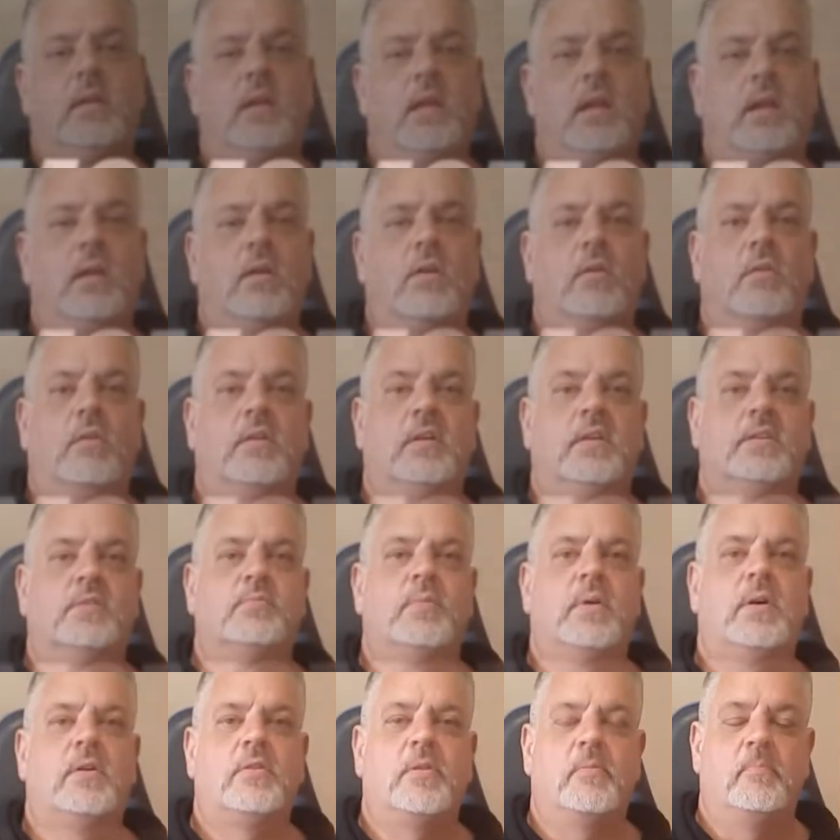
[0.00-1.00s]
G'day guys,
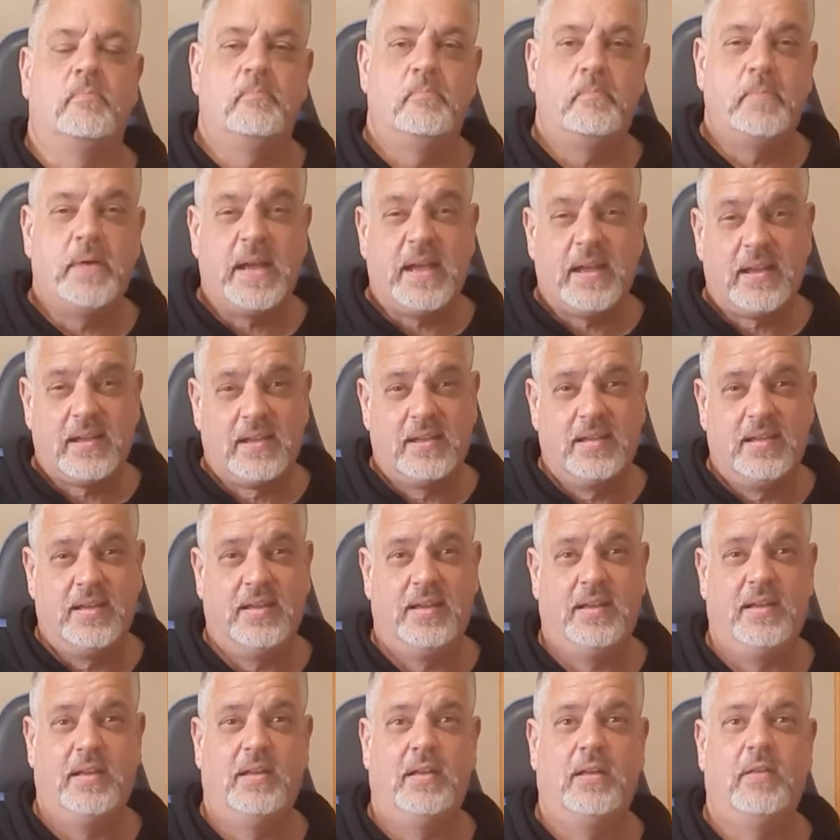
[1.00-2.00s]
welcome back.
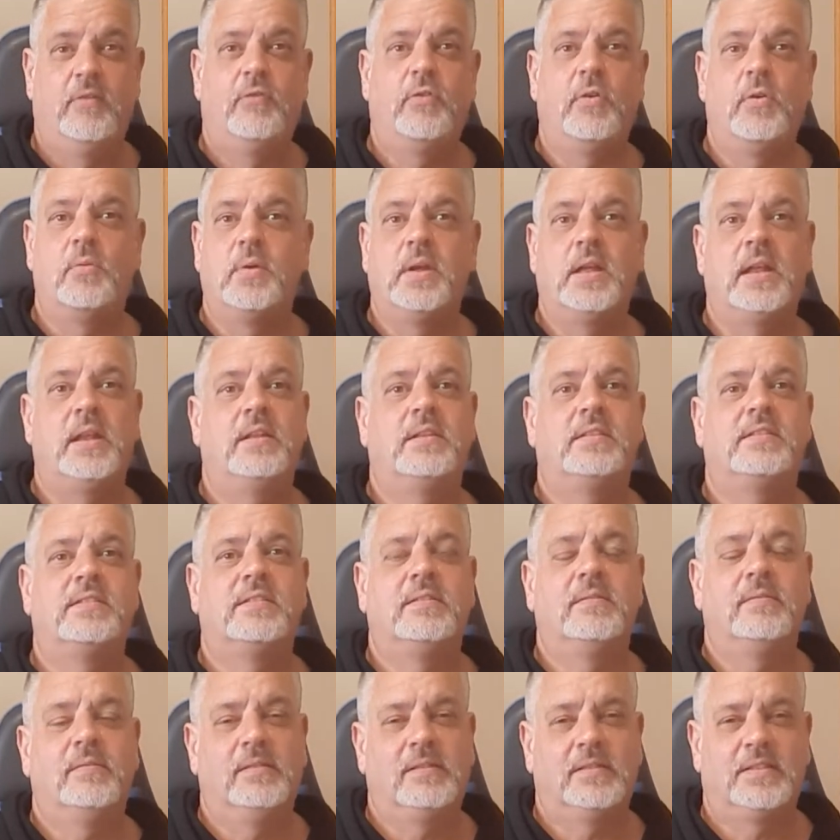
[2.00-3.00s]
Thought we get
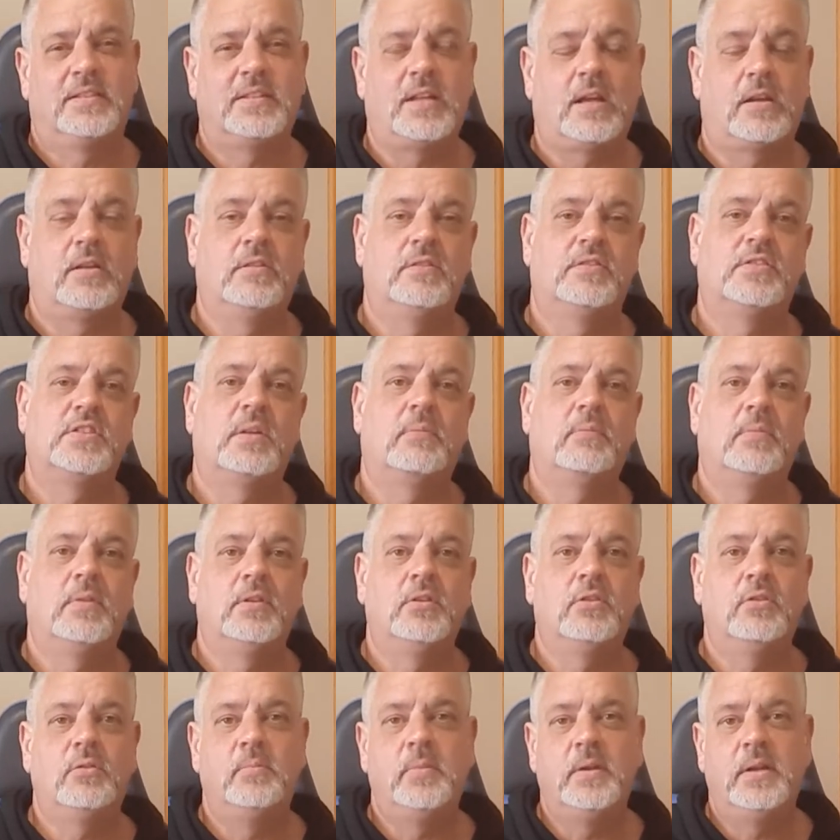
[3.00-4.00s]
stuck into something a
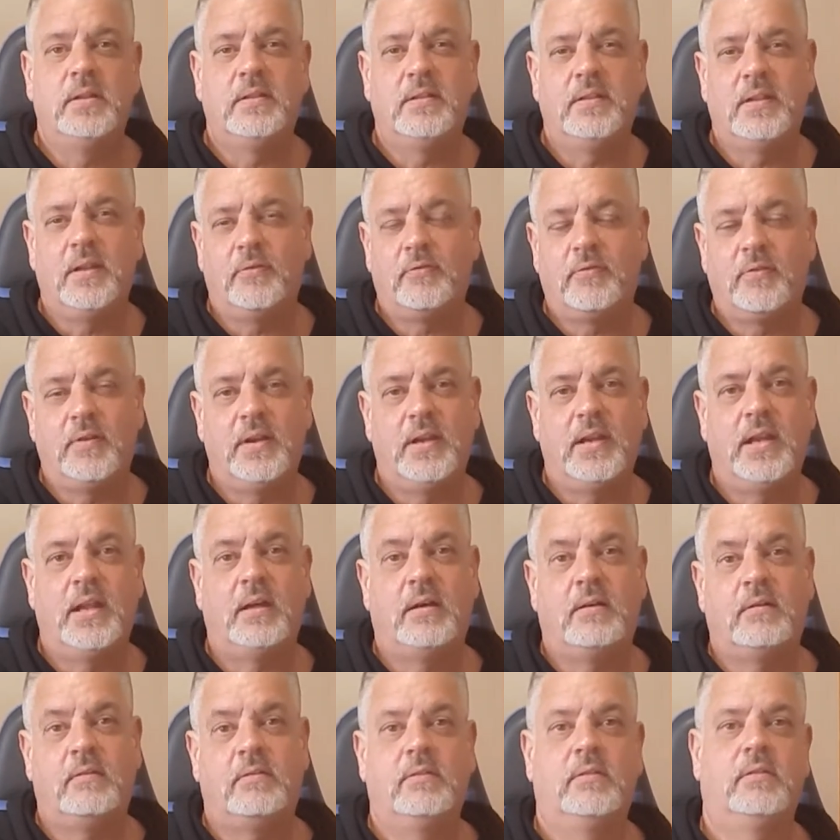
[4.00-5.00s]
little bit different
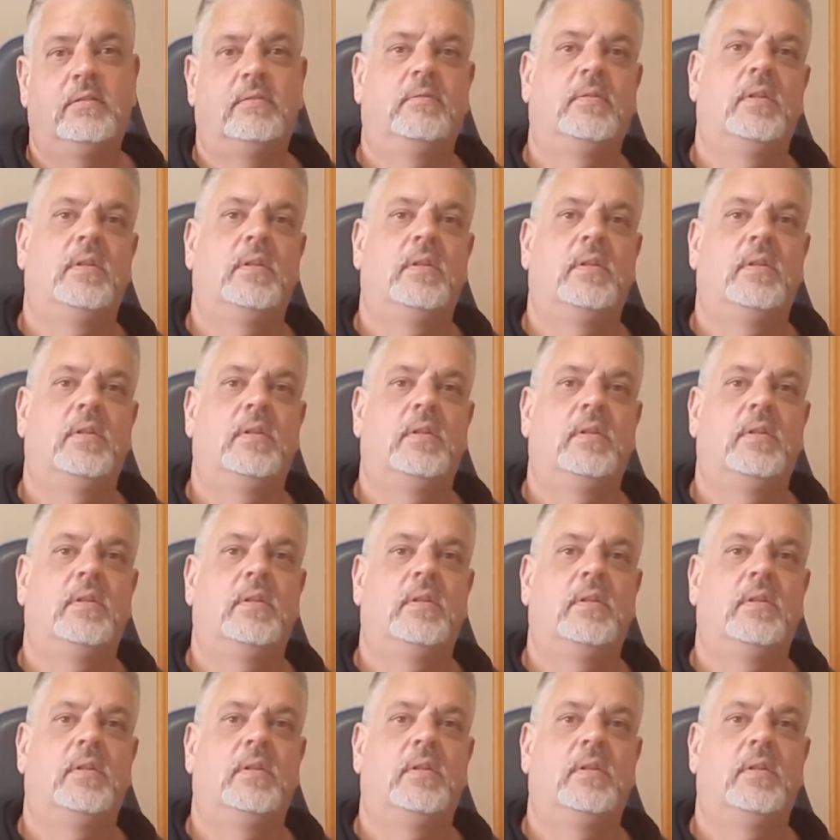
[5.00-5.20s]
now.